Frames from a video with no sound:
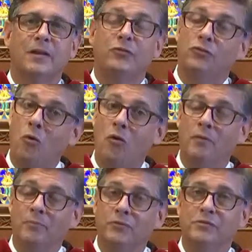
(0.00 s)

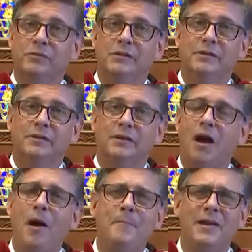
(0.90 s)
Storms
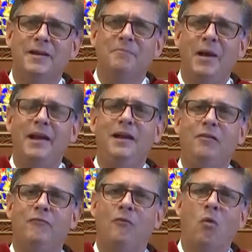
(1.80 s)
come in many
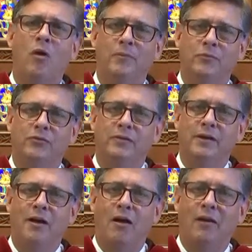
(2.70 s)
forms
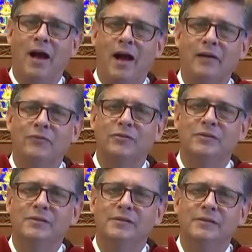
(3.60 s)
in our lives.
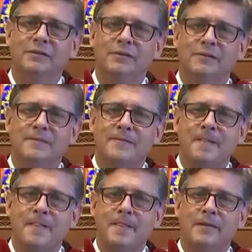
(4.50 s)

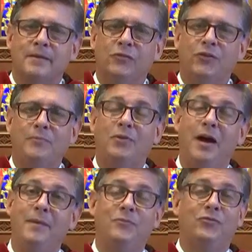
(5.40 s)

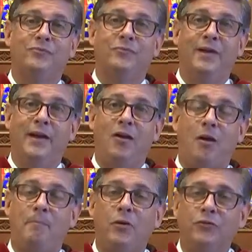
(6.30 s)
Sometimes they are
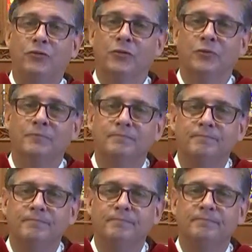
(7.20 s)
personal
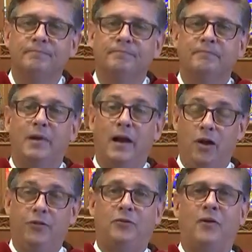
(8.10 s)
a
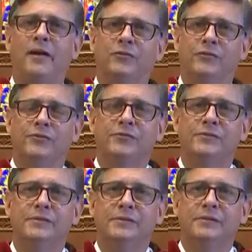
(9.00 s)
health crisis,
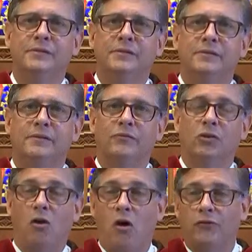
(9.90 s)
the
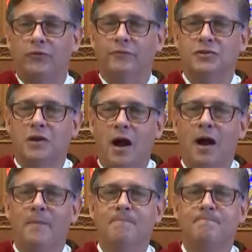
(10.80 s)
loss of a
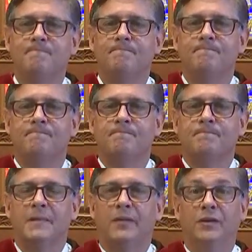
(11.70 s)
job,
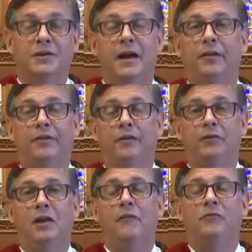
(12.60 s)
the death of a
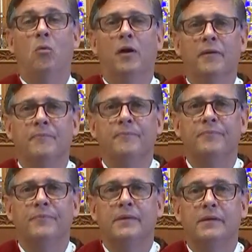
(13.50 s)
loved one,
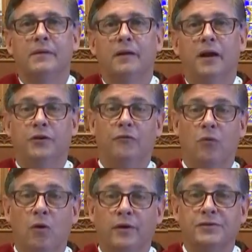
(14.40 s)
a
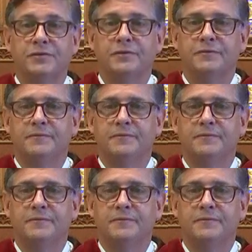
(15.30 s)
divorce.